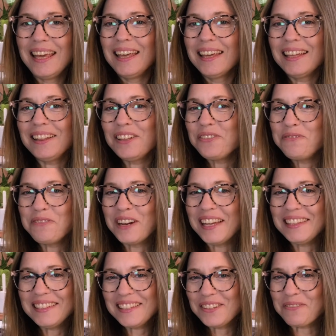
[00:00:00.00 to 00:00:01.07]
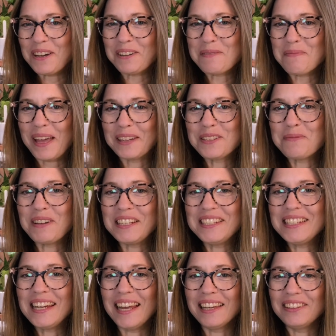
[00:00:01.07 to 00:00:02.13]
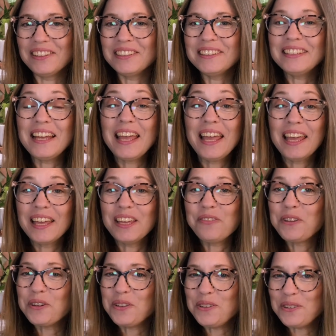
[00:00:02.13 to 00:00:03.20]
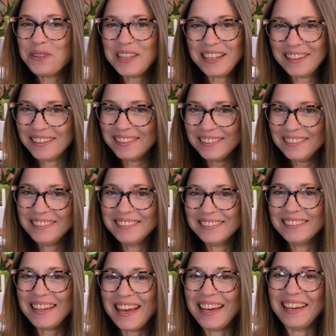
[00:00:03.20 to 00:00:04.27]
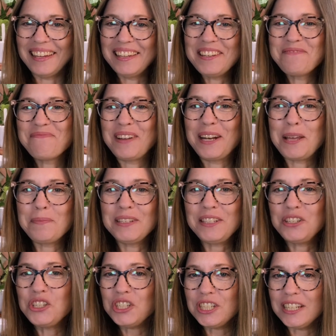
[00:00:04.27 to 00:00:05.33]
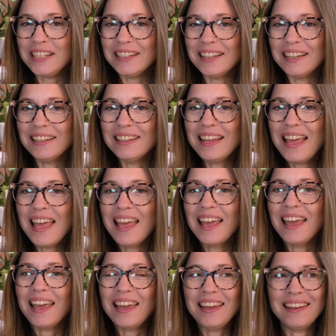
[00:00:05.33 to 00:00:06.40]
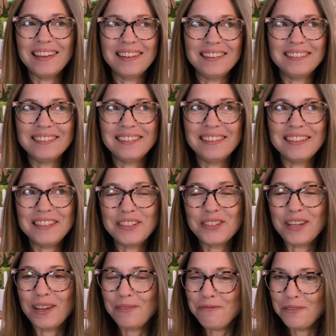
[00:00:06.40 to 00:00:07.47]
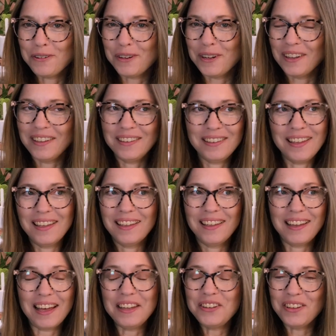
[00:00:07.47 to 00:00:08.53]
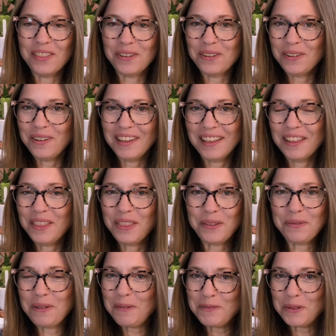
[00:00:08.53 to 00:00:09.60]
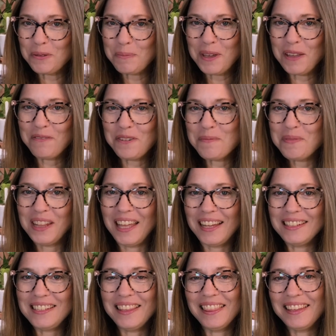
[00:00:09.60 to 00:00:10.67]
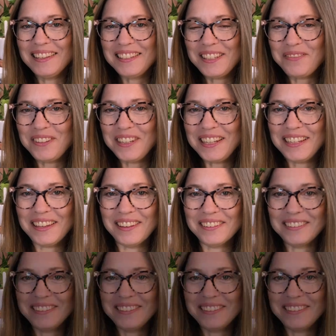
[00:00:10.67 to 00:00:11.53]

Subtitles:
Hello friends, welcome back to my channel. If you're new here, hi, my name is Gina, and it's time for another Thrift with me for Planty Things video.